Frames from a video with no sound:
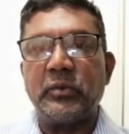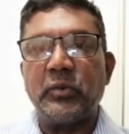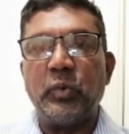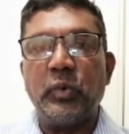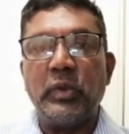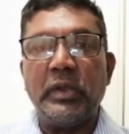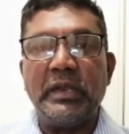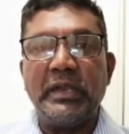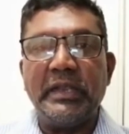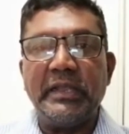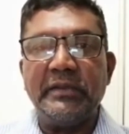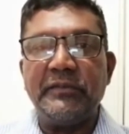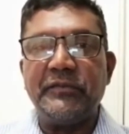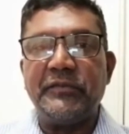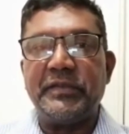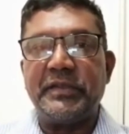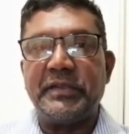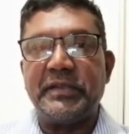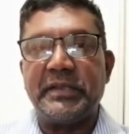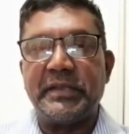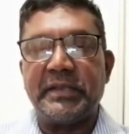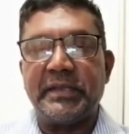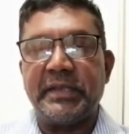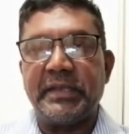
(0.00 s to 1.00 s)
who
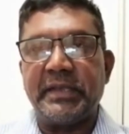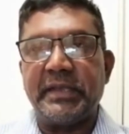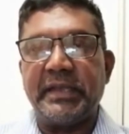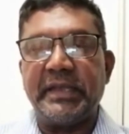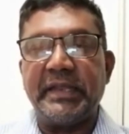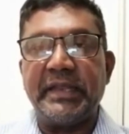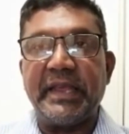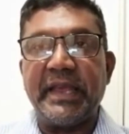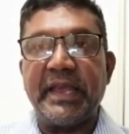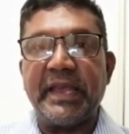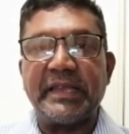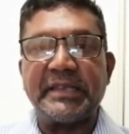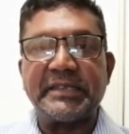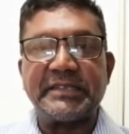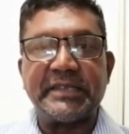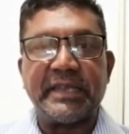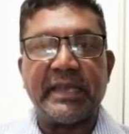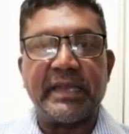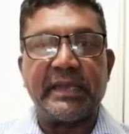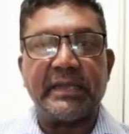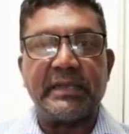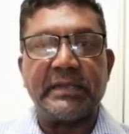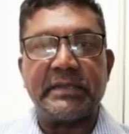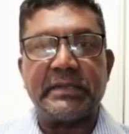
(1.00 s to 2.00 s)
lived in
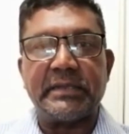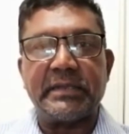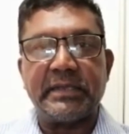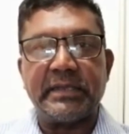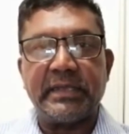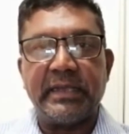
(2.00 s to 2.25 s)
exile